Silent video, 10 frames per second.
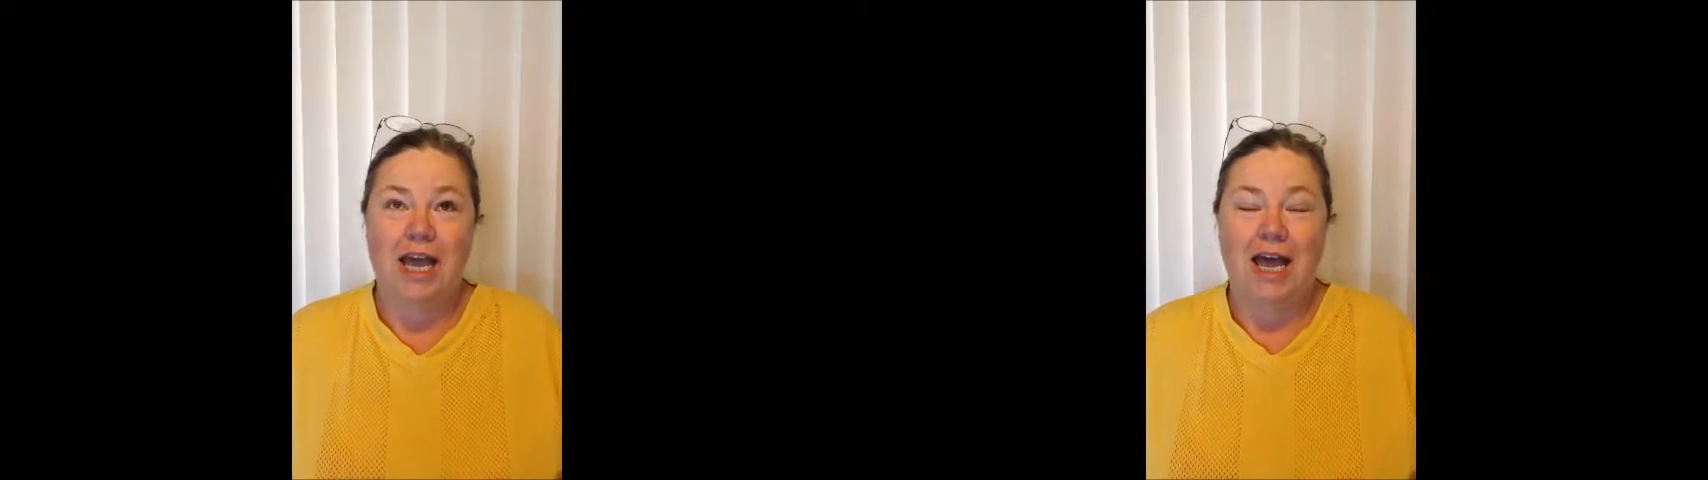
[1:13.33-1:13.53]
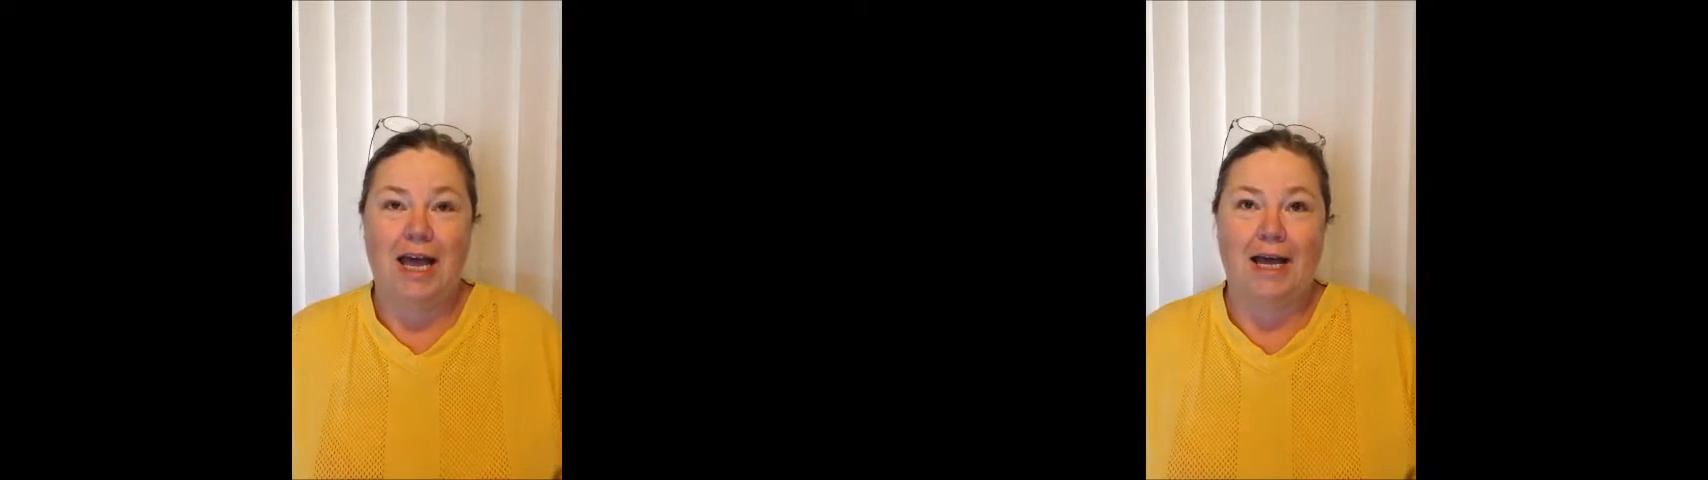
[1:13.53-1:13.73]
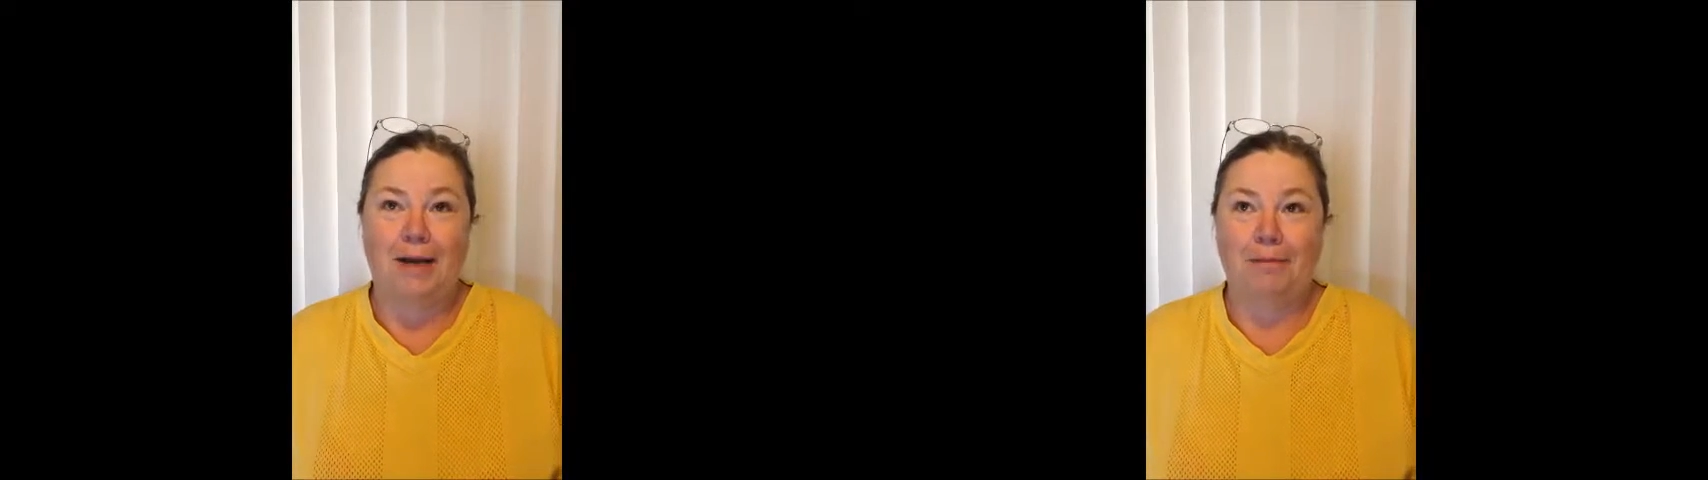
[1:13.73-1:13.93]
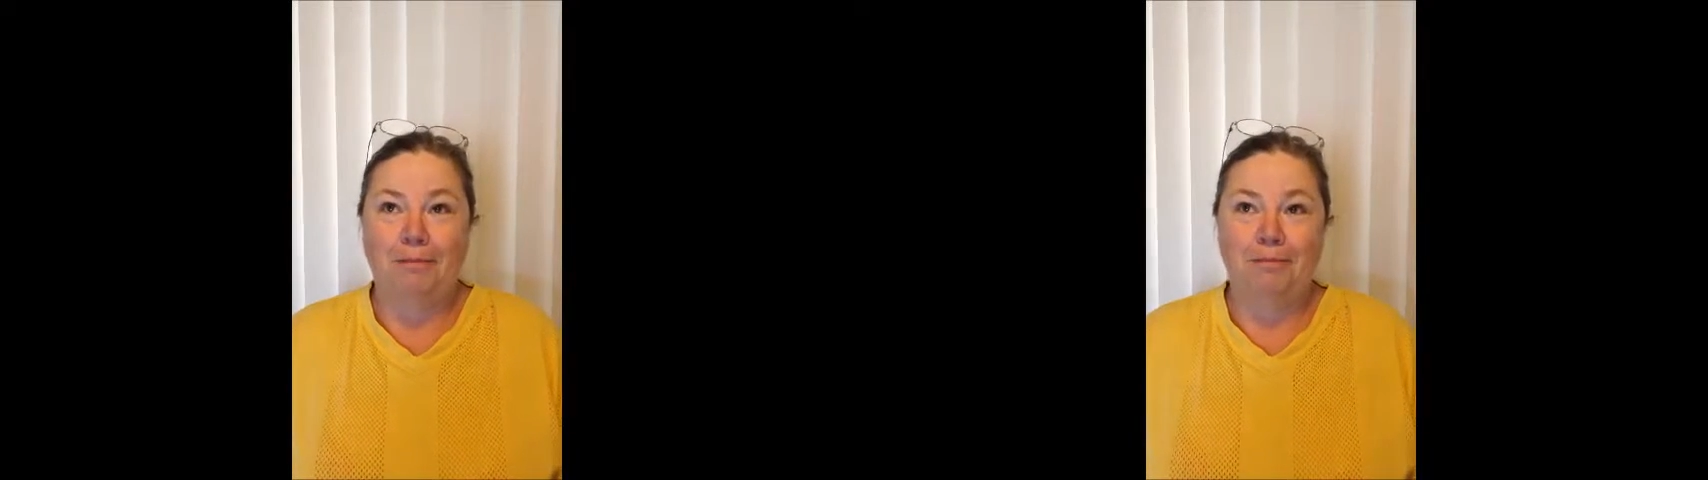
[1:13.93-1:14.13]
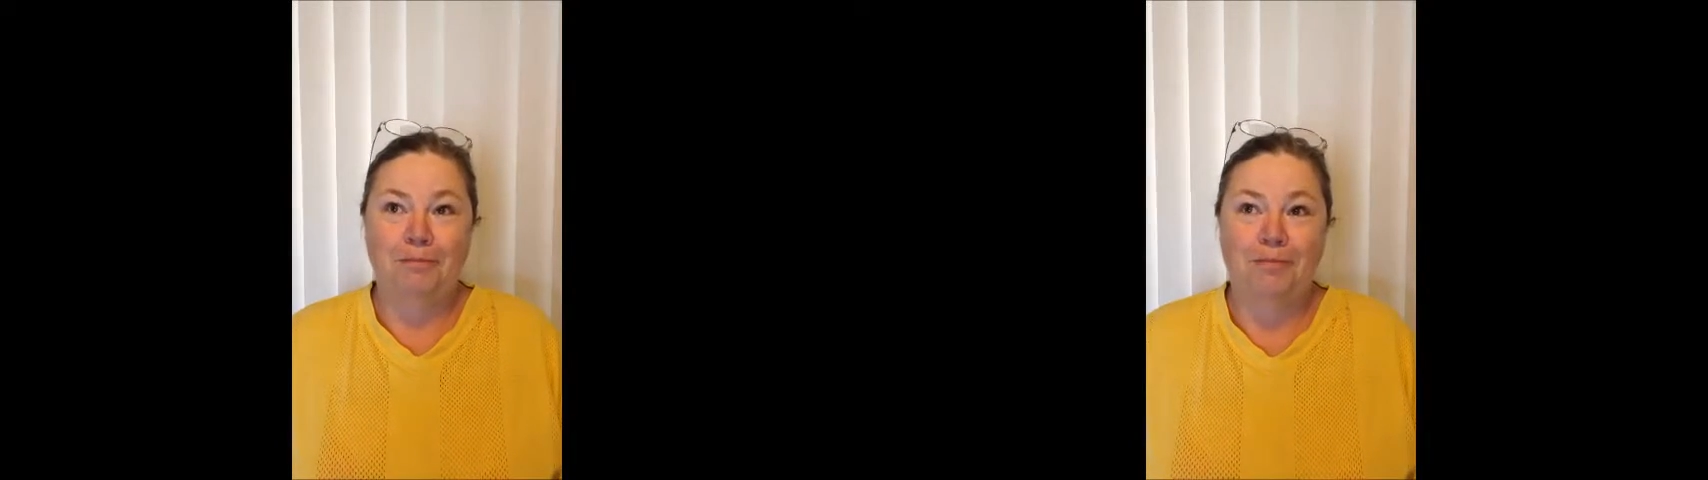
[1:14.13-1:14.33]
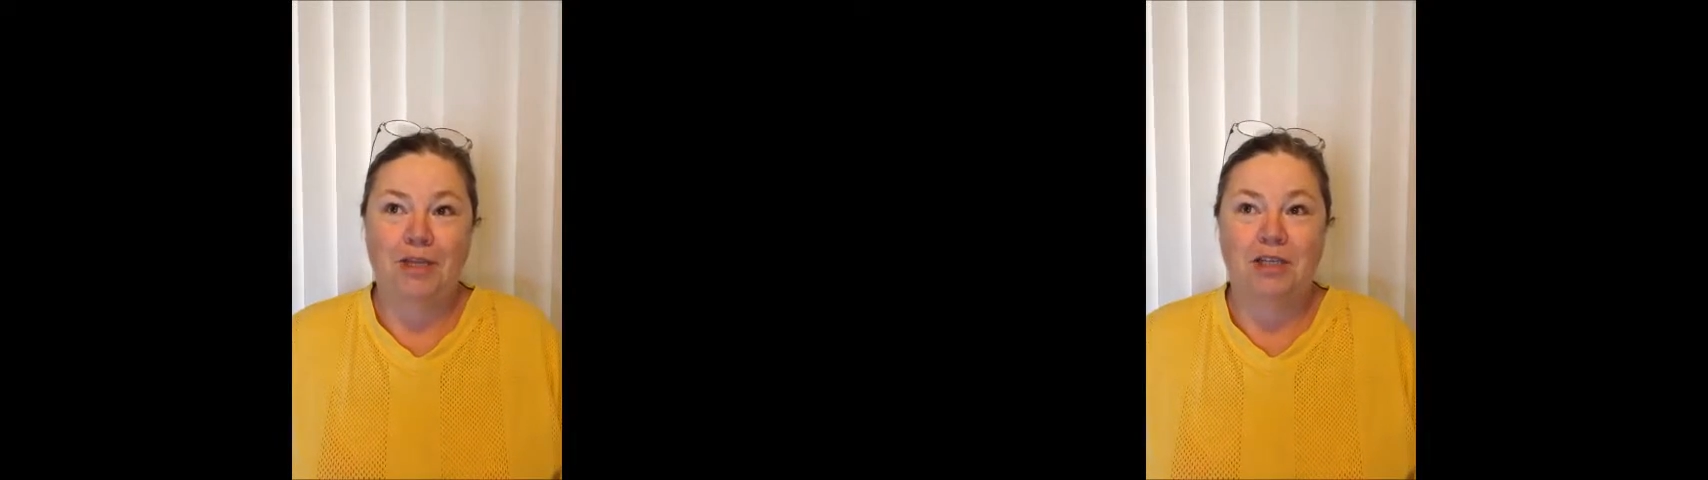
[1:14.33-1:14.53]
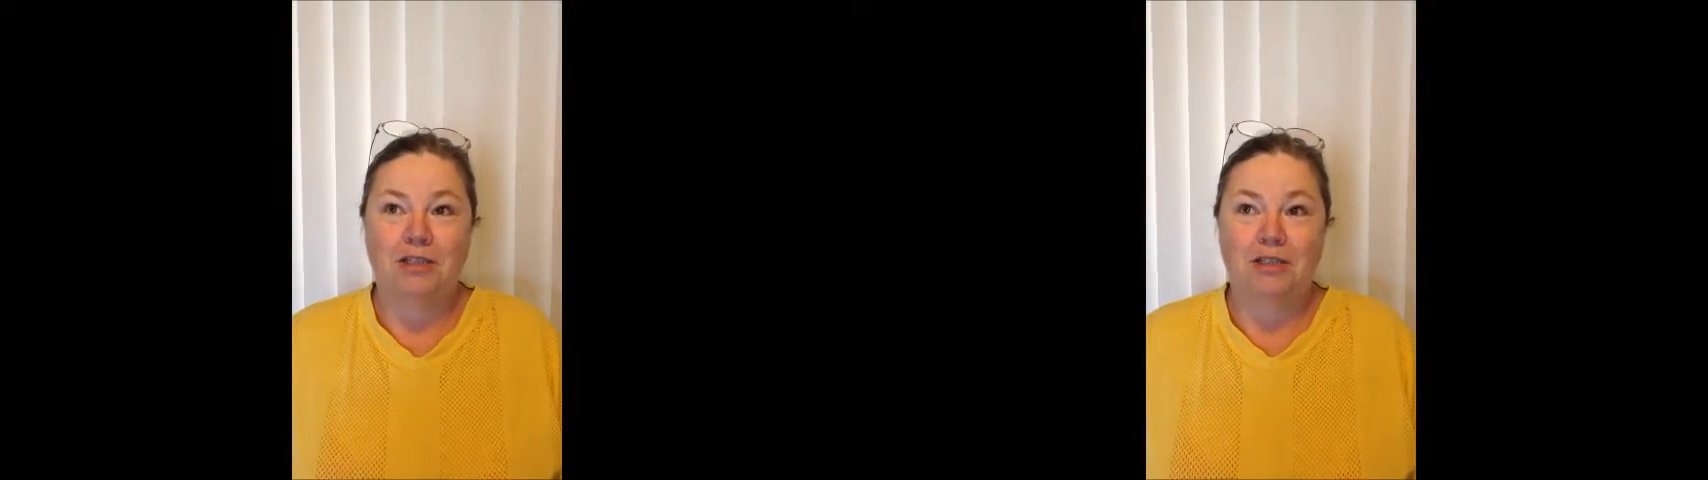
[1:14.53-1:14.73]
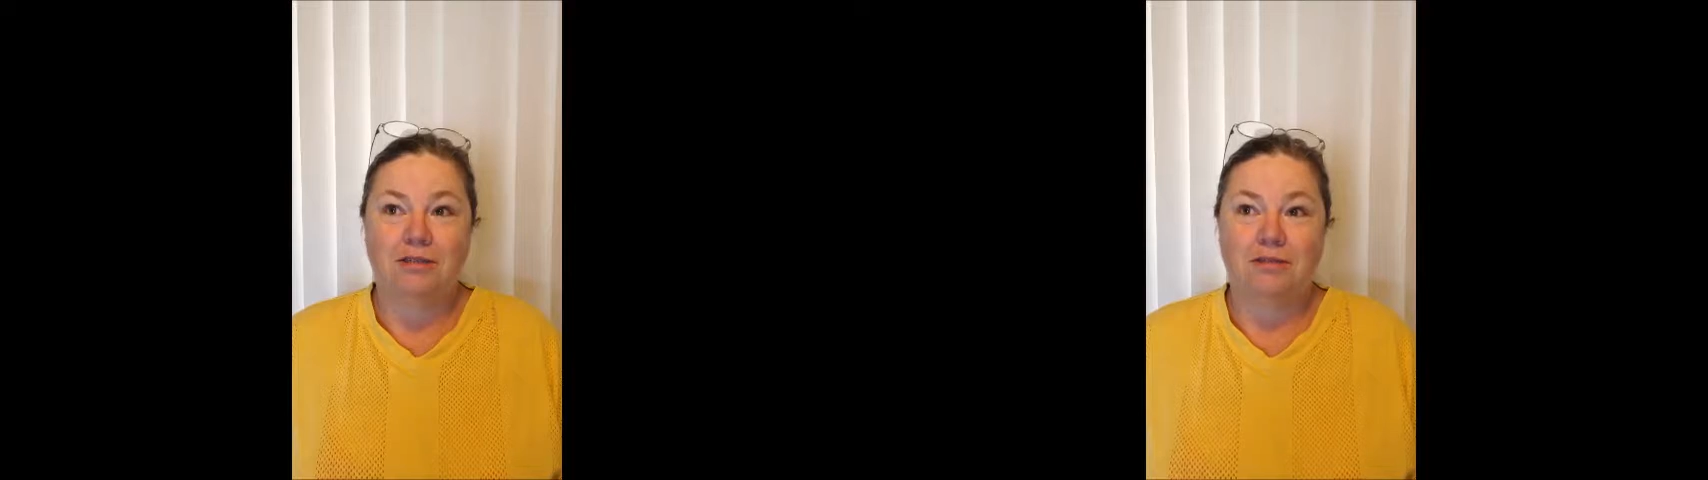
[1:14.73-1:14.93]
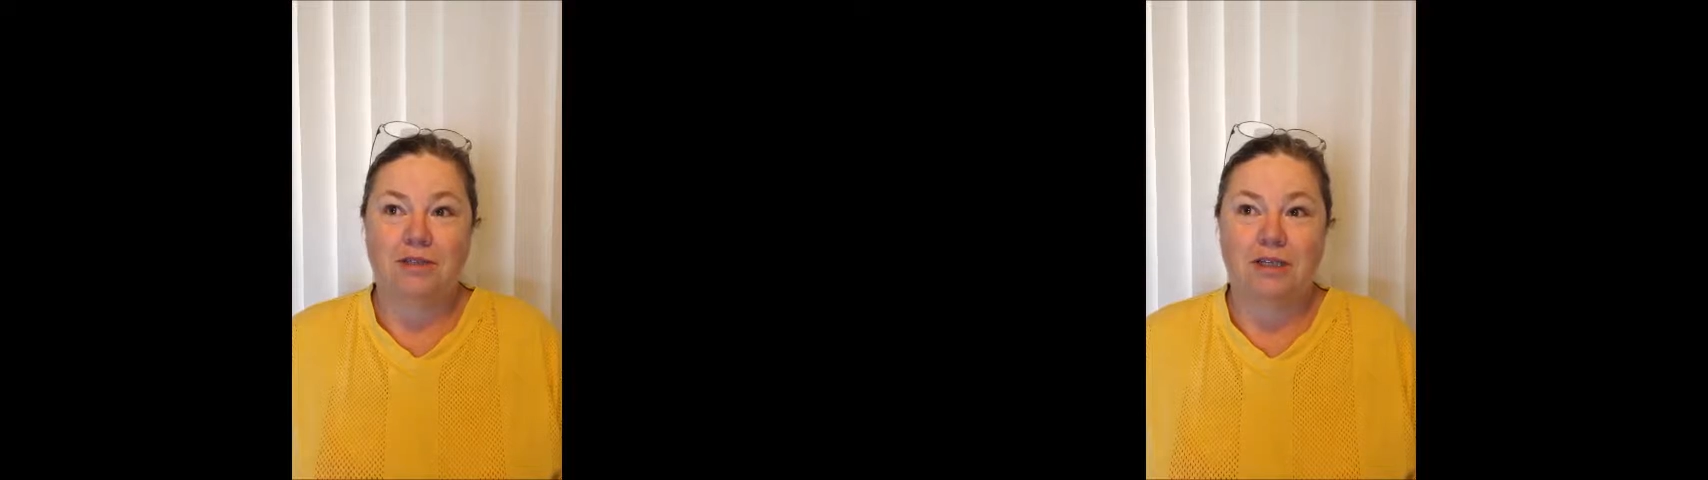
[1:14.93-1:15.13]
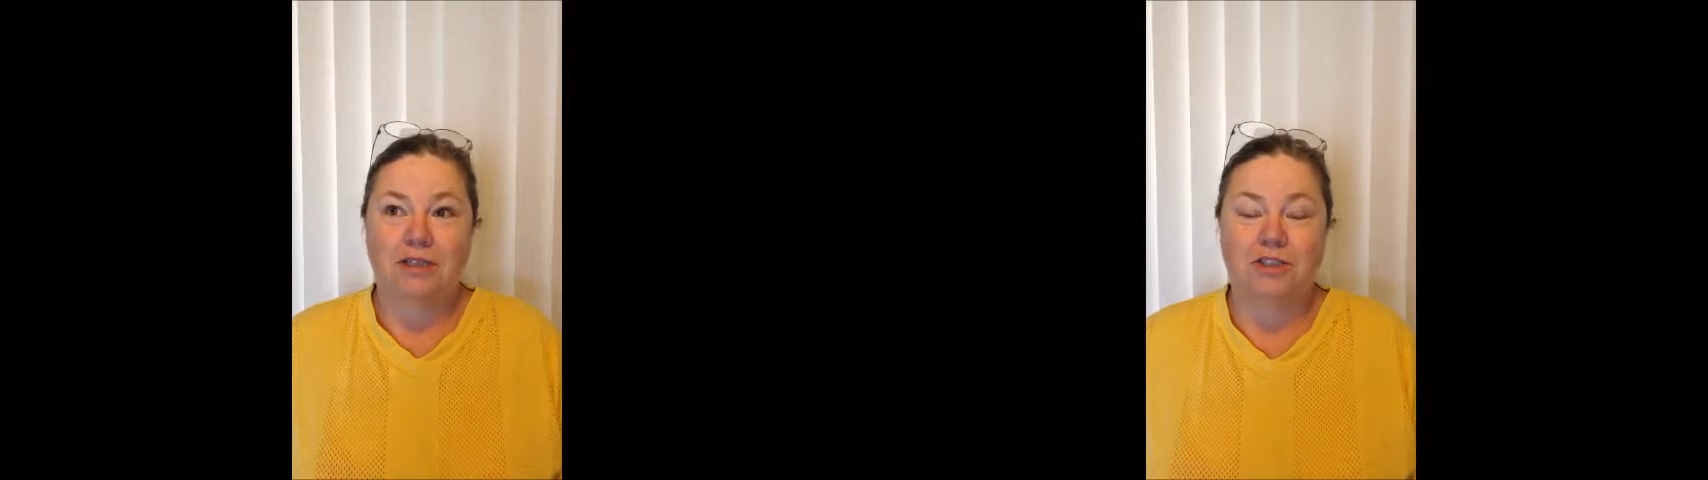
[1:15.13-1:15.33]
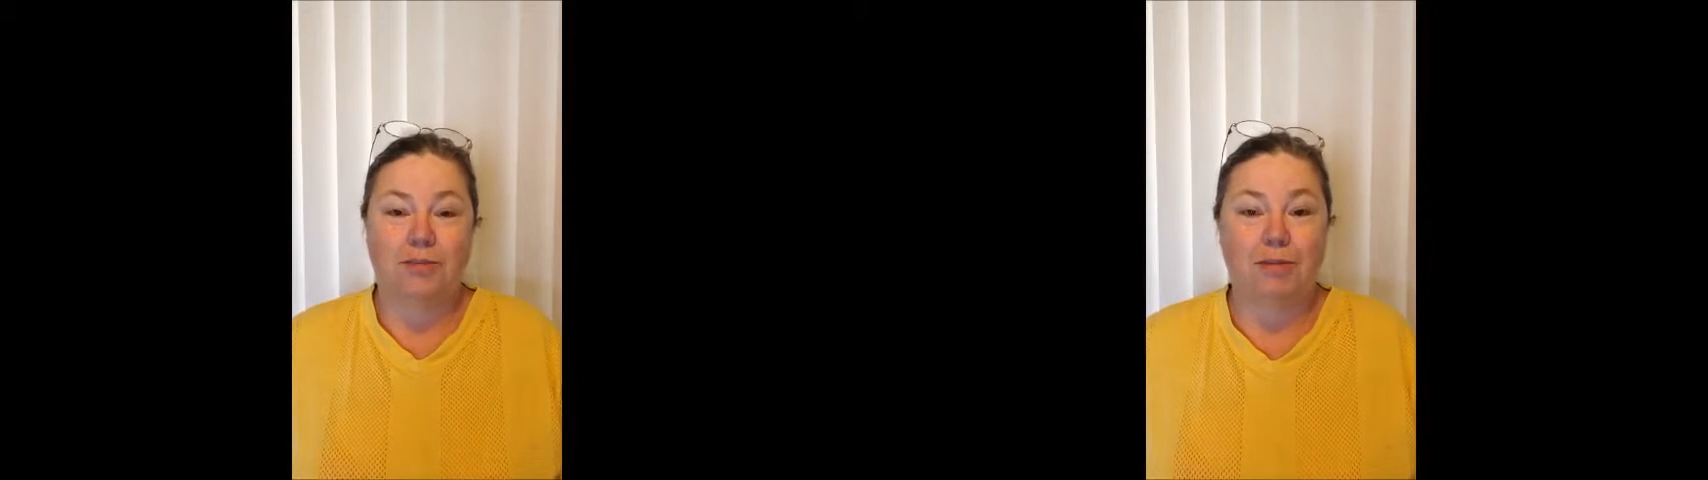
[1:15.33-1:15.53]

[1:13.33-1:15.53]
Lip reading: Jimmy